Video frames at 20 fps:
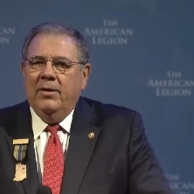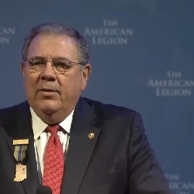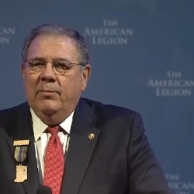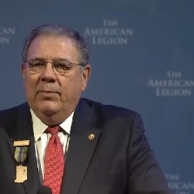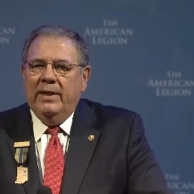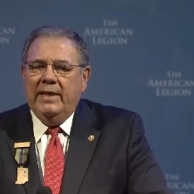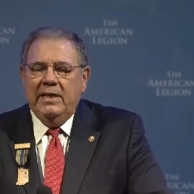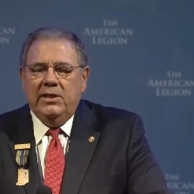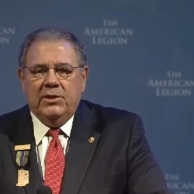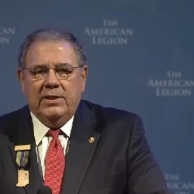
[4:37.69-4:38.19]

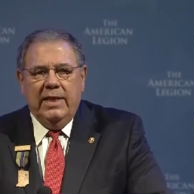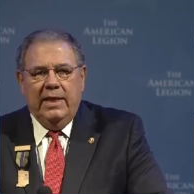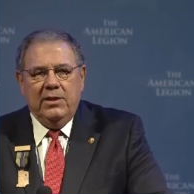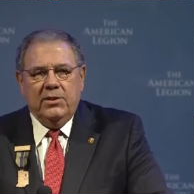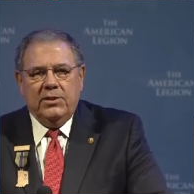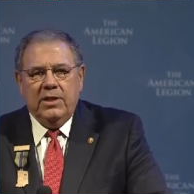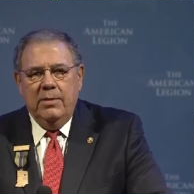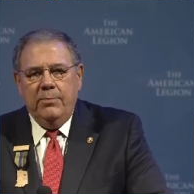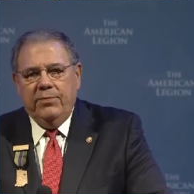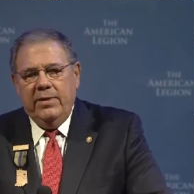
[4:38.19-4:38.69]
But he said
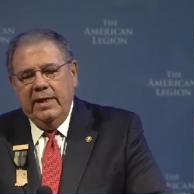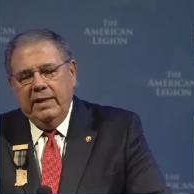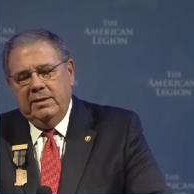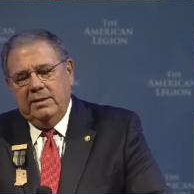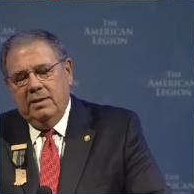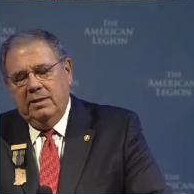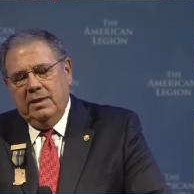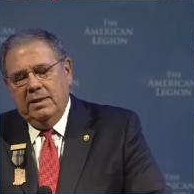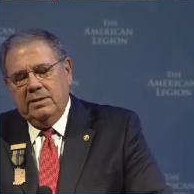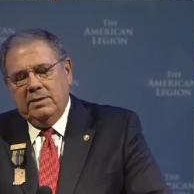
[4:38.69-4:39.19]
something
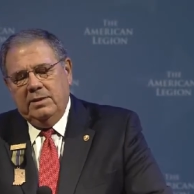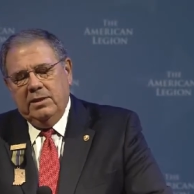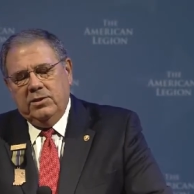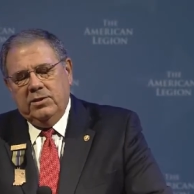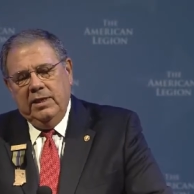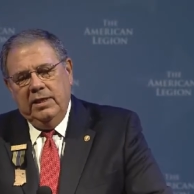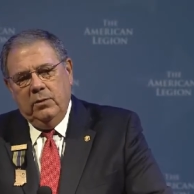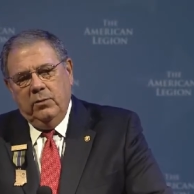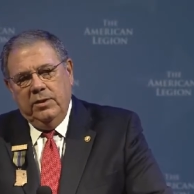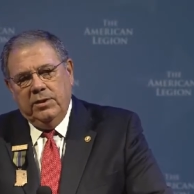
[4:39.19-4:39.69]
to this
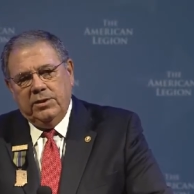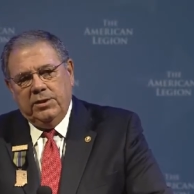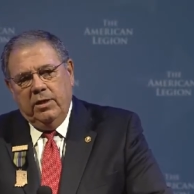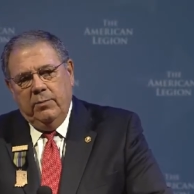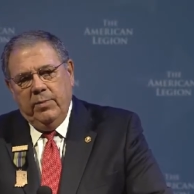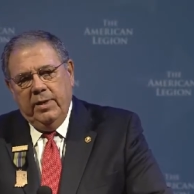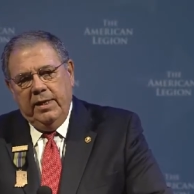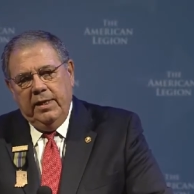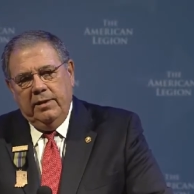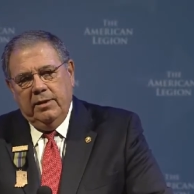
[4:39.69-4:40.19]
distinguished
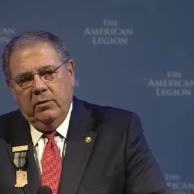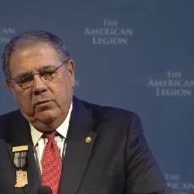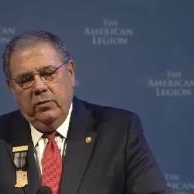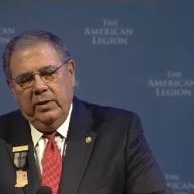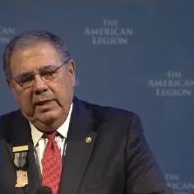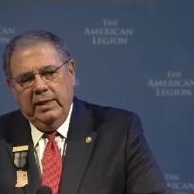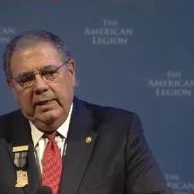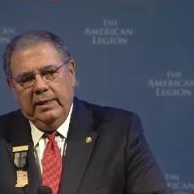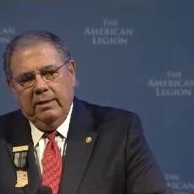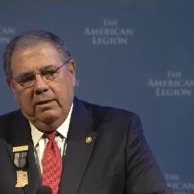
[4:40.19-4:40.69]
committee that
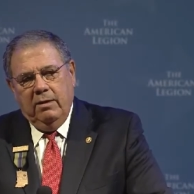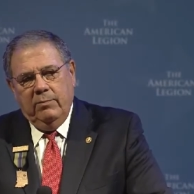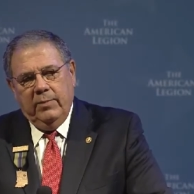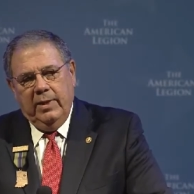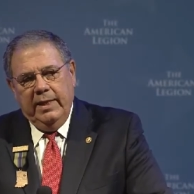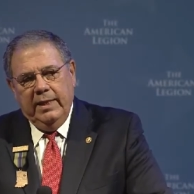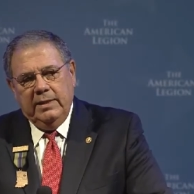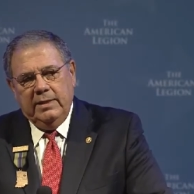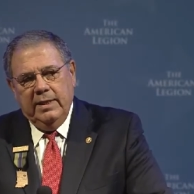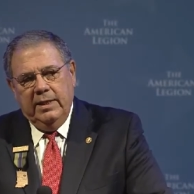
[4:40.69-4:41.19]
really caught
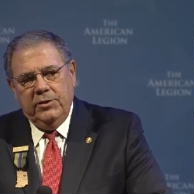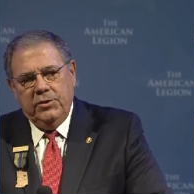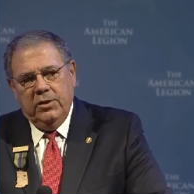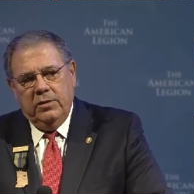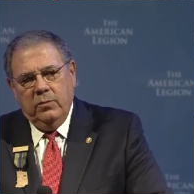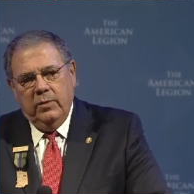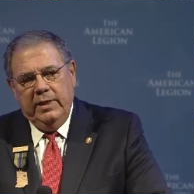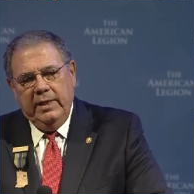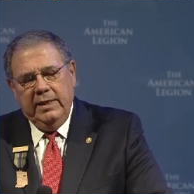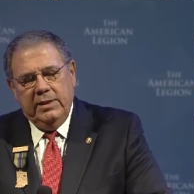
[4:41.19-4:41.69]
my
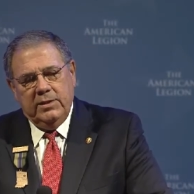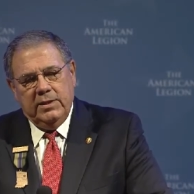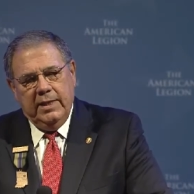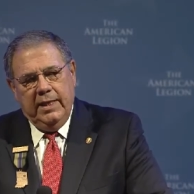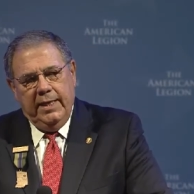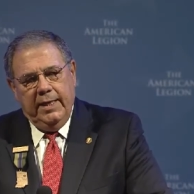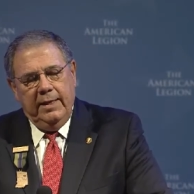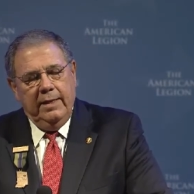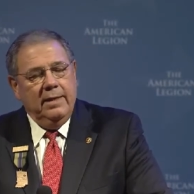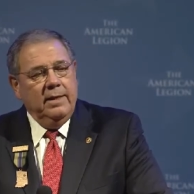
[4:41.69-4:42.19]
attention when he
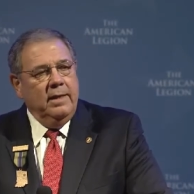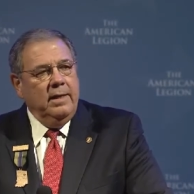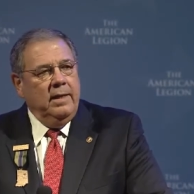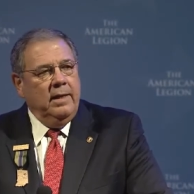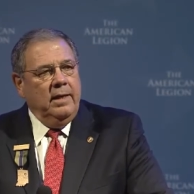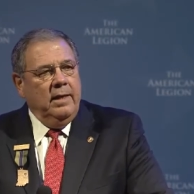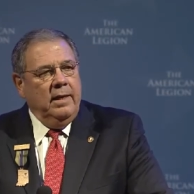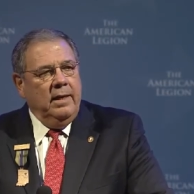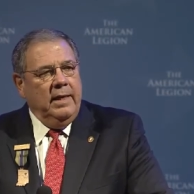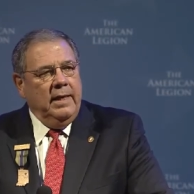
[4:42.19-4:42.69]
said,
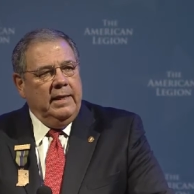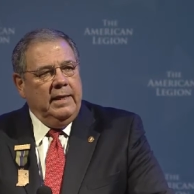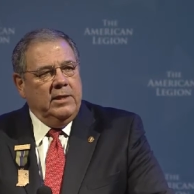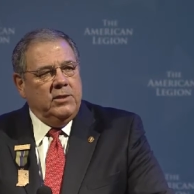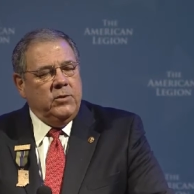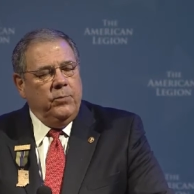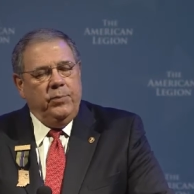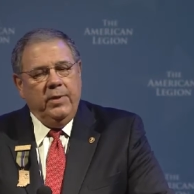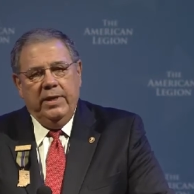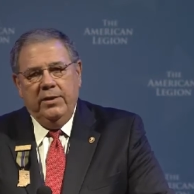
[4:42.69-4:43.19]
in
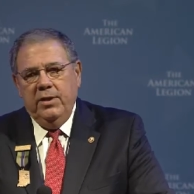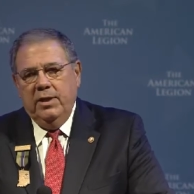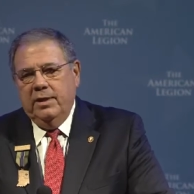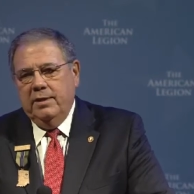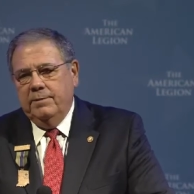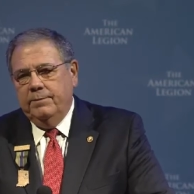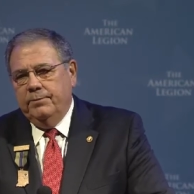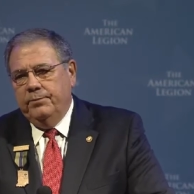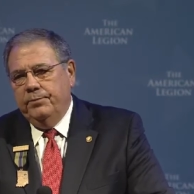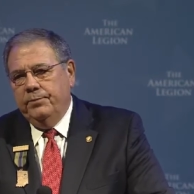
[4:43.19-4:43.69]
his
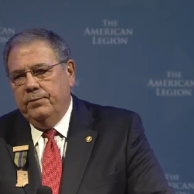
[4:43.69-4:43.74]
opinion,